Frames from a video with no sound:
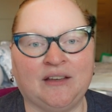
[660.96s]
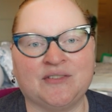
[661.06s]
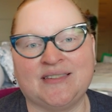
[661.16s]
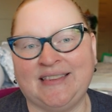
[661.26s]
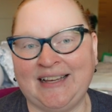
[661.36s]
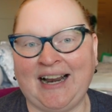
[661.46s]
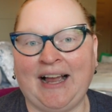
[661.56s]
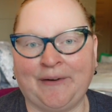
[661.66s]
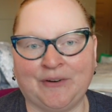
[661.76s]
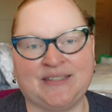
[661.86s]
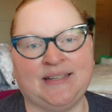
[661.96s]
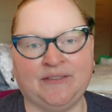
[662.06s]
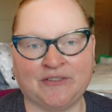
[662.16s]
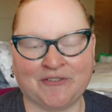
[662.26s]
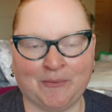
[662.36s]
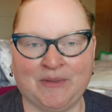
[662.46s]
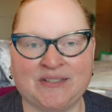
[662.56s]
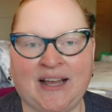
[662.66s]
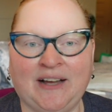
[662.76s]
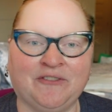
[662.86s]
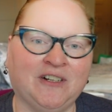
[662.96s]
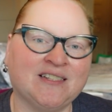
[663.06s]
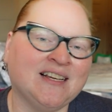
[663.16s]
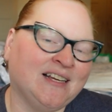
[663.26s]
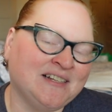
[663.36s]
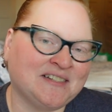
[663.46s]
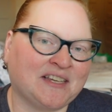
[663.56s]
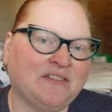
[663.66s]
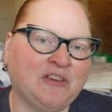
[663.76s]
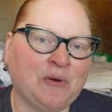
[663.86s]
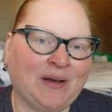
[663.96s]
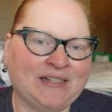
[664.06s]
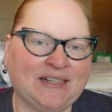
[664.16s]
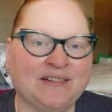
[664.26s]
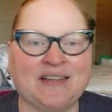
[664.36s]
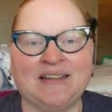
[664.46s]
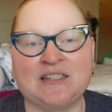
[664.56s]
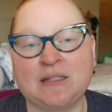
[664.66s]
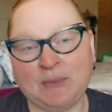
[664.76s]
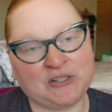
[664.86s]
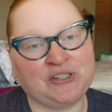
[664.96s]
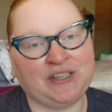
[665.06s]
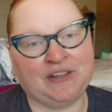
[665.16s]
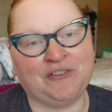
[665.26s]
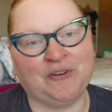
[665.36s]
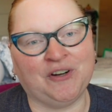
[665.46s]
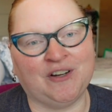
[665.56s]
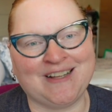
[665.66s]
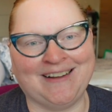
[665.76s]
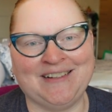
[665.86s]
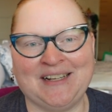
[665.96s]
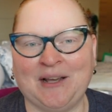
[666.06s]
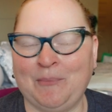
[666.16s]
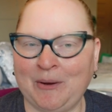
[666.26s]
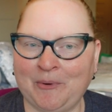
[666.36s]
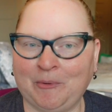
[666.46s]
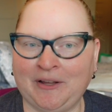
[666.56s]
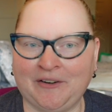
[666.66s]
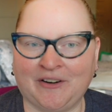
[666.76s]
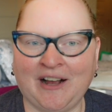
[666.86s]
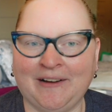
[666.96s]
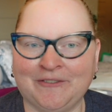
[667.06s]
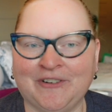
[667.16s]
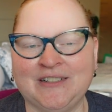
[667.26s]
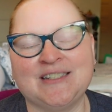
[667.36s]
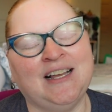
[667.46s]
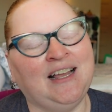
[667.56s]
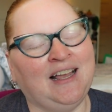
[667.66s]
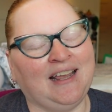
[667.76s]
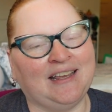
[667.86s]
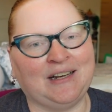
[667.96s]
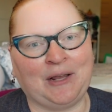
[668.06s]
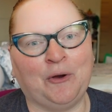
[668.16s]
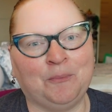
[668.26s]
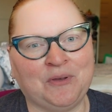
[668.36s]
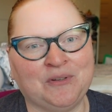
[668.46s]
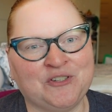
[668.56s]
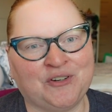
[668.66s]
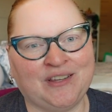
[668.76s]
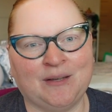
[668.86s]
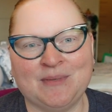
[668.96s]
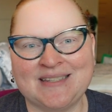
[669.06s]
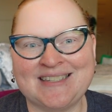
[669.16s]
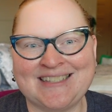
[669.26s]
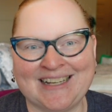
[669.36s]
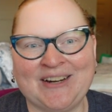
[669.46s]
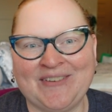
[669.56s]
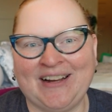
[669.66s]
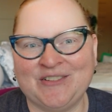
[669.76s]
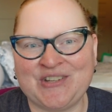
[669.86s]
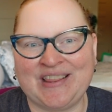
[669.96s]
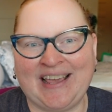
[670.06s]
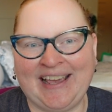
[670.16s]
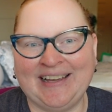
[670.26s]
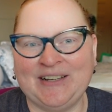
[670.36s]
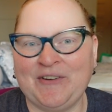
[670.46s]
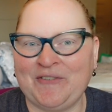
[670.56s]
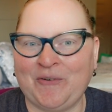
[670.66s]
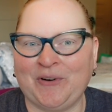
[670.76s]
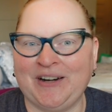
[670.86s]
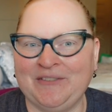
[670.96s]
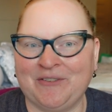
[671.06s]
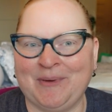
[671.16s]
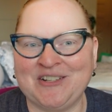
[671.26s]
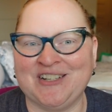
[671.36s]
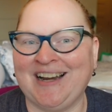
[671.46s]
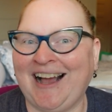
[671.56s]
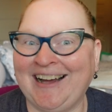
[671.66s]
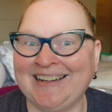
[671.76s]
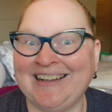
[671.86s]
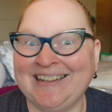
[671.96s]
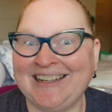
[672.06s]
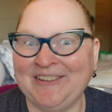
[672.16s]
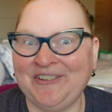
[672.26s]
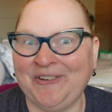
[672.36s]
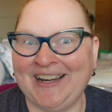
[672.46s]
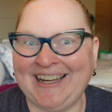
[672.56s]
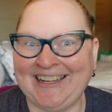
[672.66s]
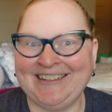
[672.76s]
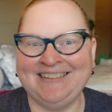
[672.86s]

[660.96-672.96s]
gifts that I received from this conference to give you ideas, especially if you're attending a paper planner conference. And I hope you enjoy them. Stick around to the end for information on a giveaway.